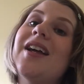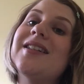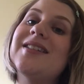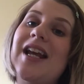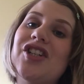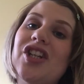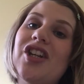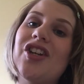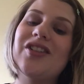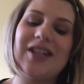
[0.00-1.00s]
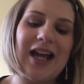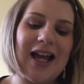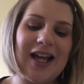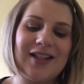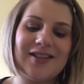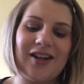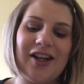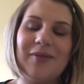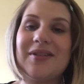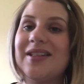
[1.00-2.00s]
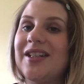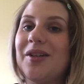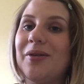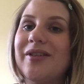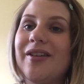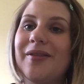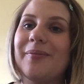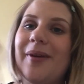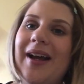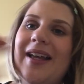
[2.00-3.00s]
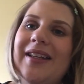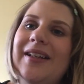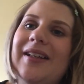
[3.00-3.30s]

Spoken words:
Stay tuned and I hope to see you all soon. Bye.